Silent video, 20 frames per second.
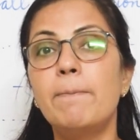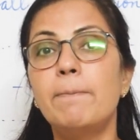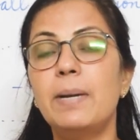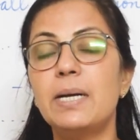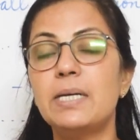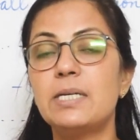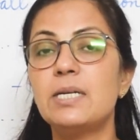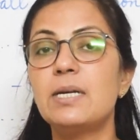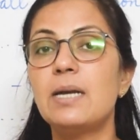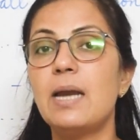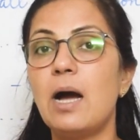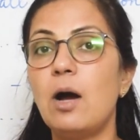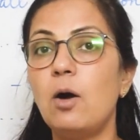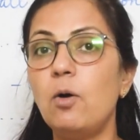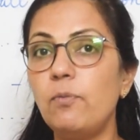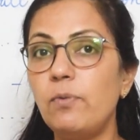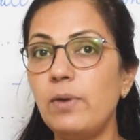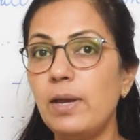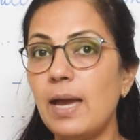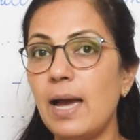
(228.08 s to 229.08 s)
But
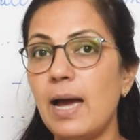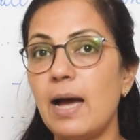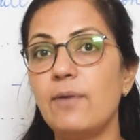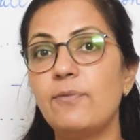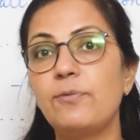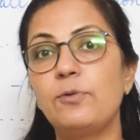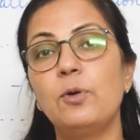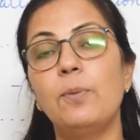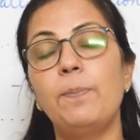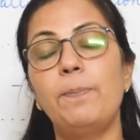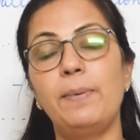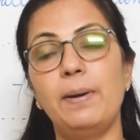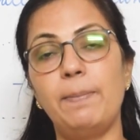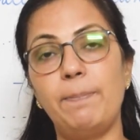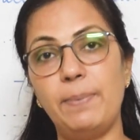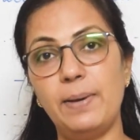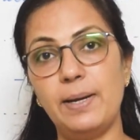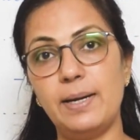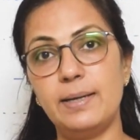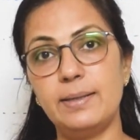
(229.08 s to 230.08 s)
now we have to
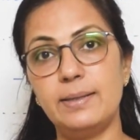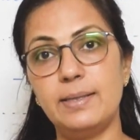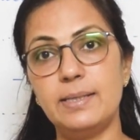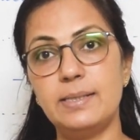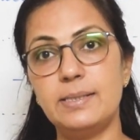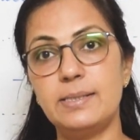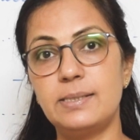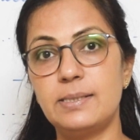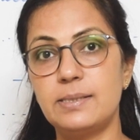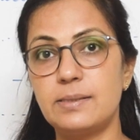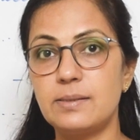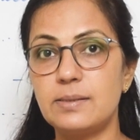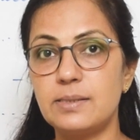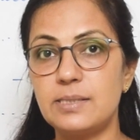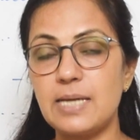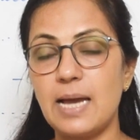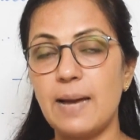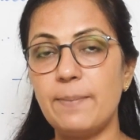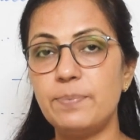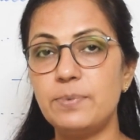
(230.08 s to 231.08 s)
prepare this
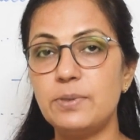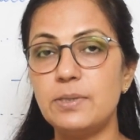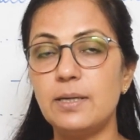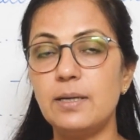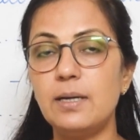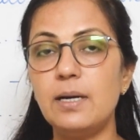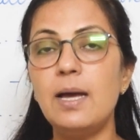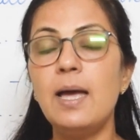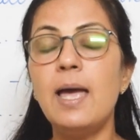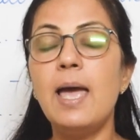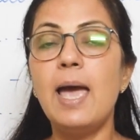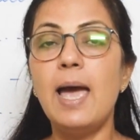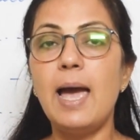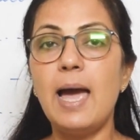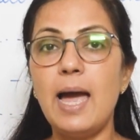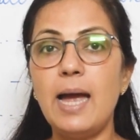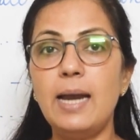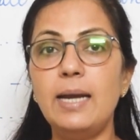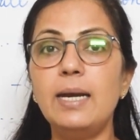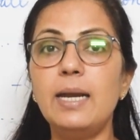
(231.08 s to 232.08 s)
chapter.
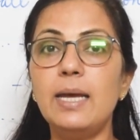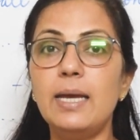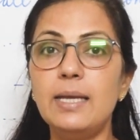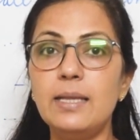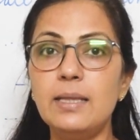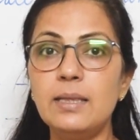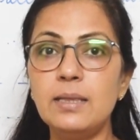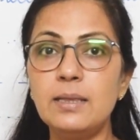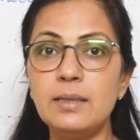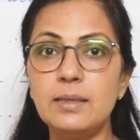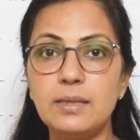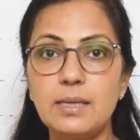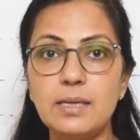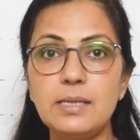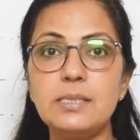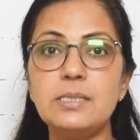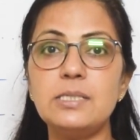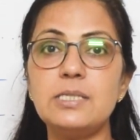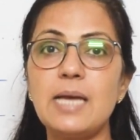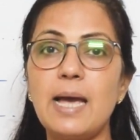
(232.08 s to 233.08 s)
And in
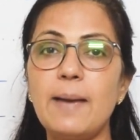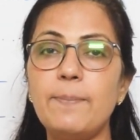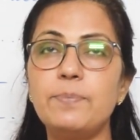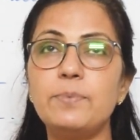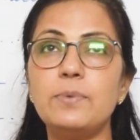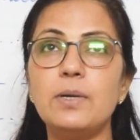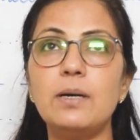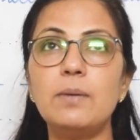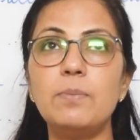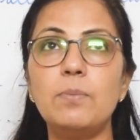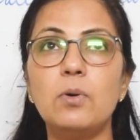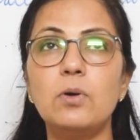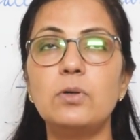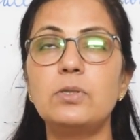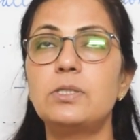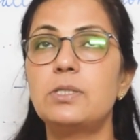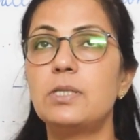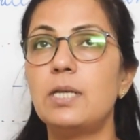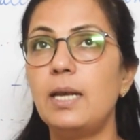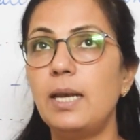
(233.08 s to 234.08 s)
this chapter,
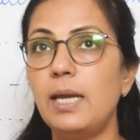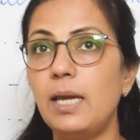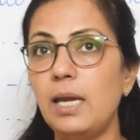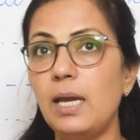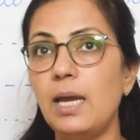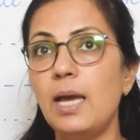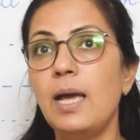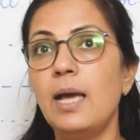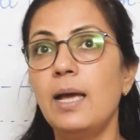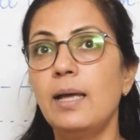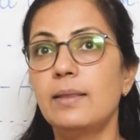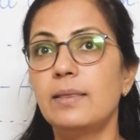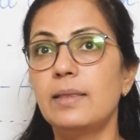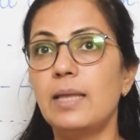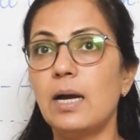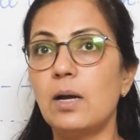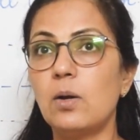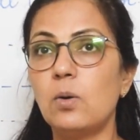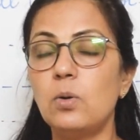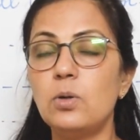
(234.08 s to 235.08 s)
mostly
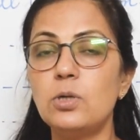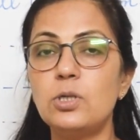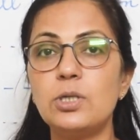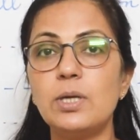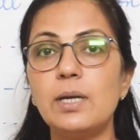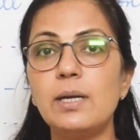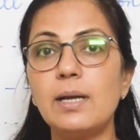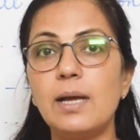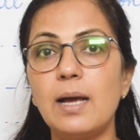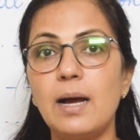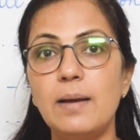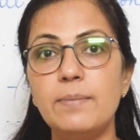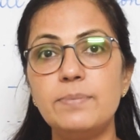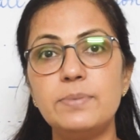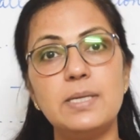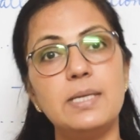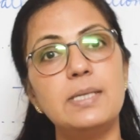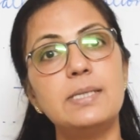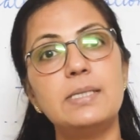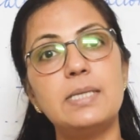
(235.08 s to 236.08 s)
the question
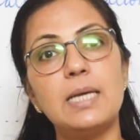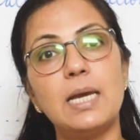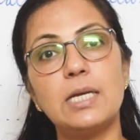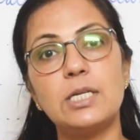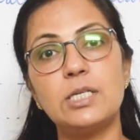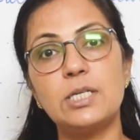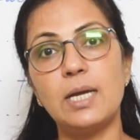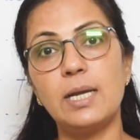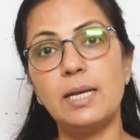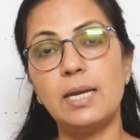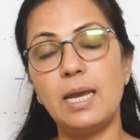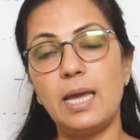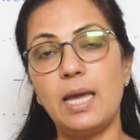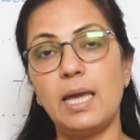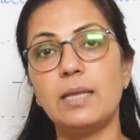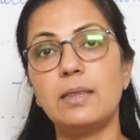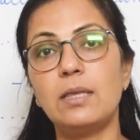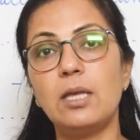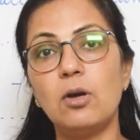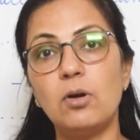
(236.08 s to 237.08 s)
comes in section
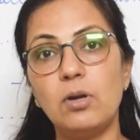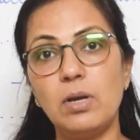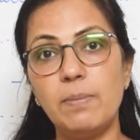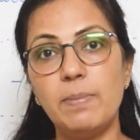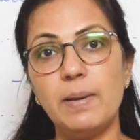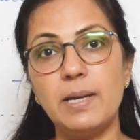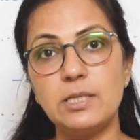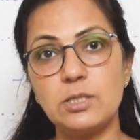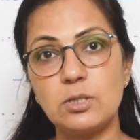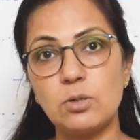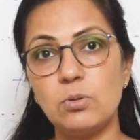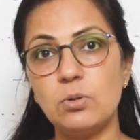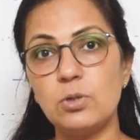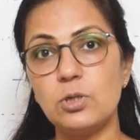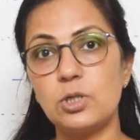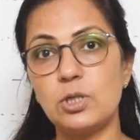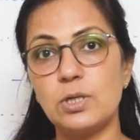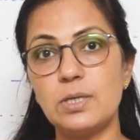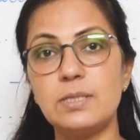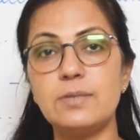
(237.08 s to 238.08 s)
A, theory-based
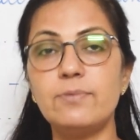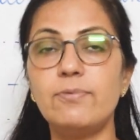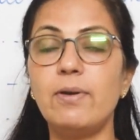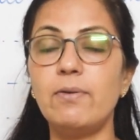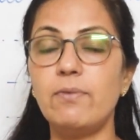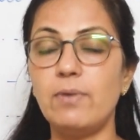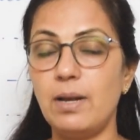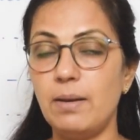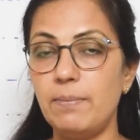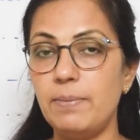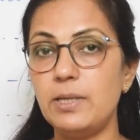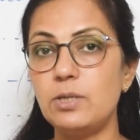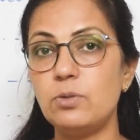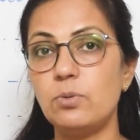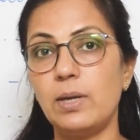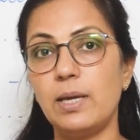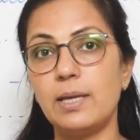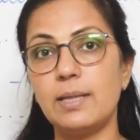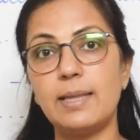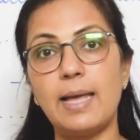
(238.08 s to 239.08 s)
questions. We will be
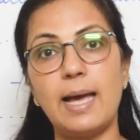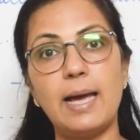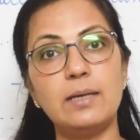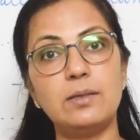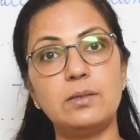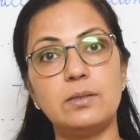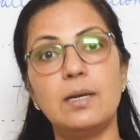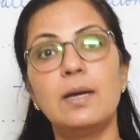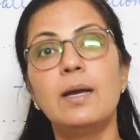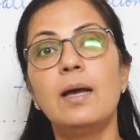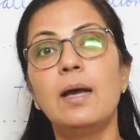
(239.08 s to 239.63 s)
doing that.